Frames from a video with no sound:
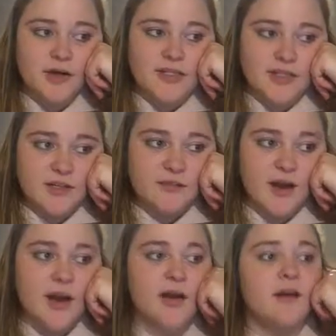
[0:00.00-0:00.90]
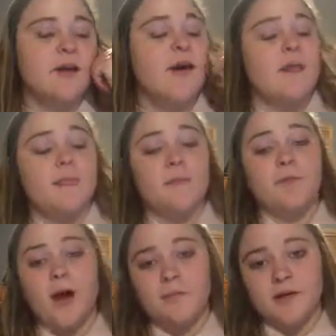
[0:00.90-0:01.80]
identify the
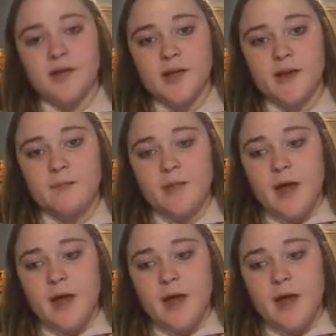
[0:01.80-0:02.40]
property